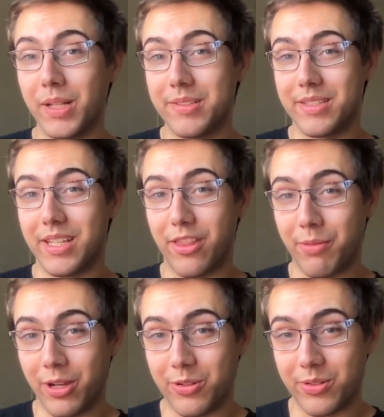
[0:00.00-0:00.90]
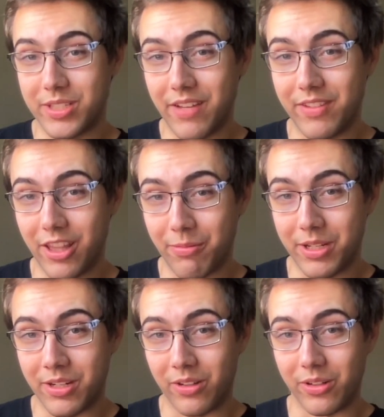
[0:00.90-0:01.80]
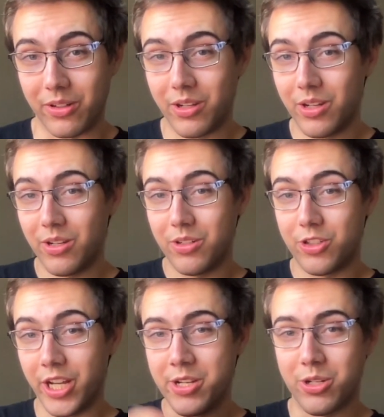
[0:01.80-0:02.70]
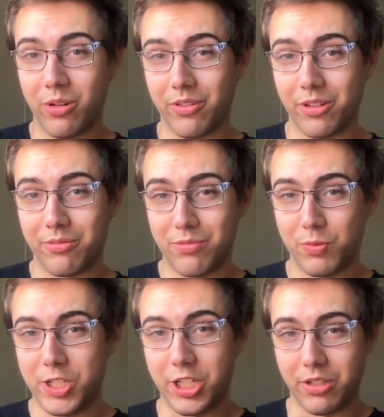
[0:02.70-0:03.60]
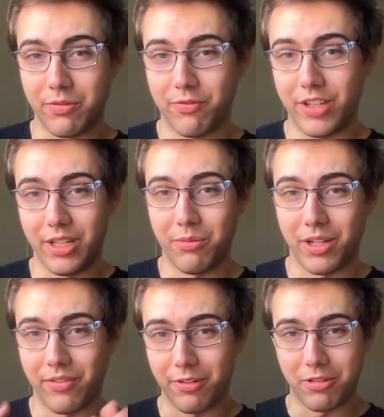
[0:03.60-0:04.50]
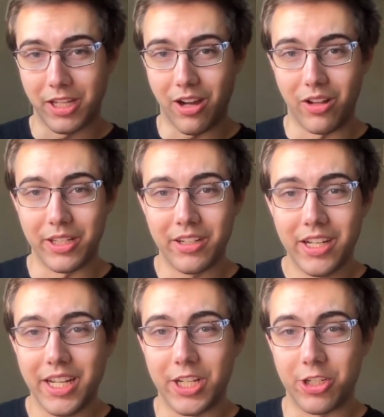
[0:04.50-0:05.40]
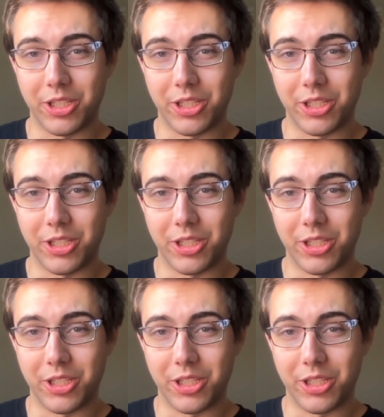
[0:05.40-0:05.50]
plus the $373 changeover switching fee, whatever they call it, in